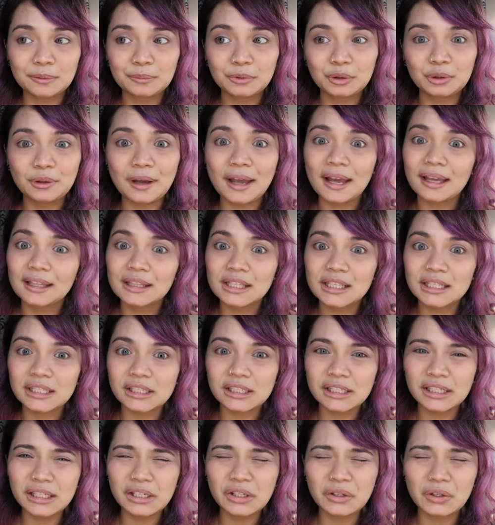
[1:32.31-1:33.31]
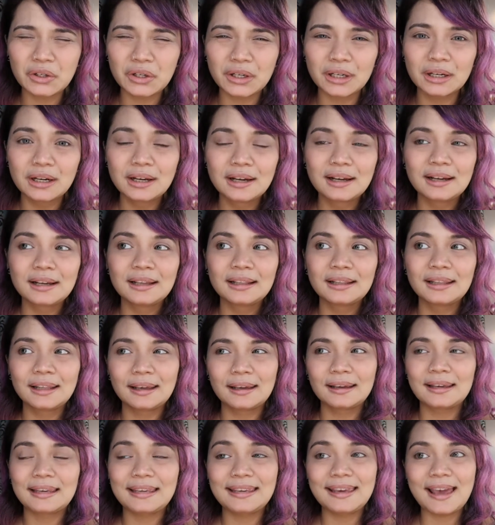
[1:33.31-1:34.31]
to answer or
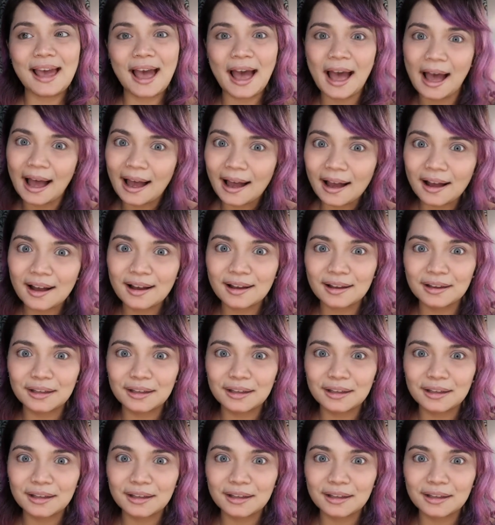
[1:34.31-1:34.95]
like i-hack